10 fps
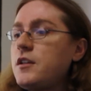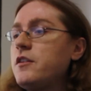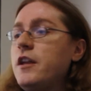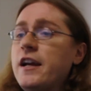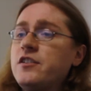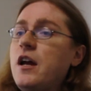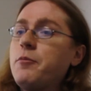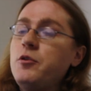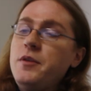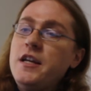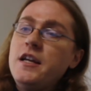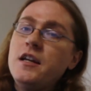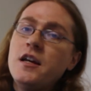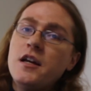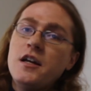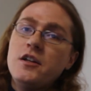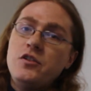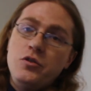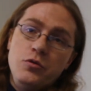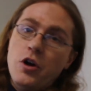The next step would be
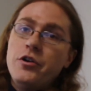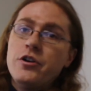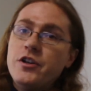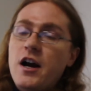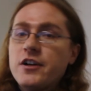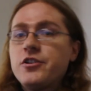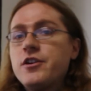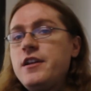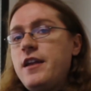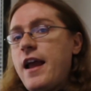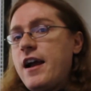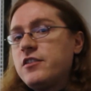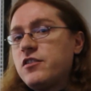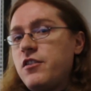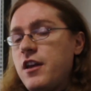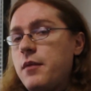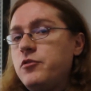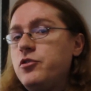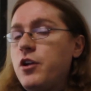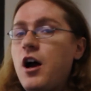to go to your doctor and ask them
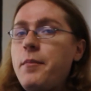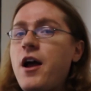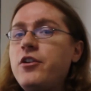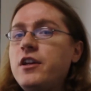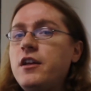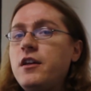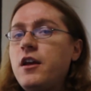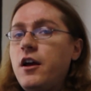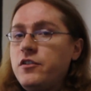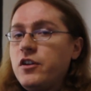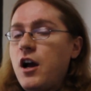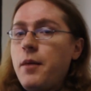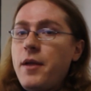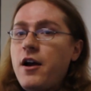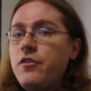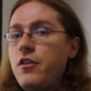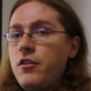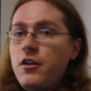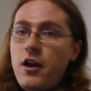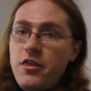to compound
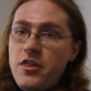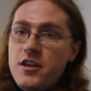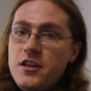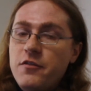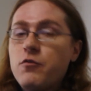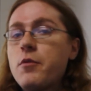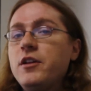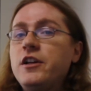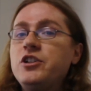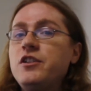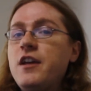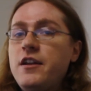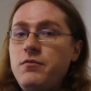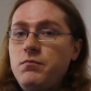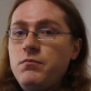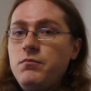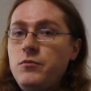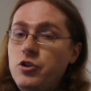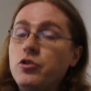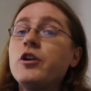the formulation that
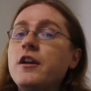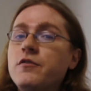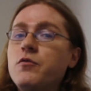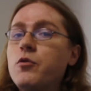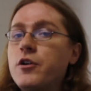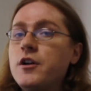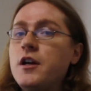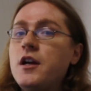you're looking for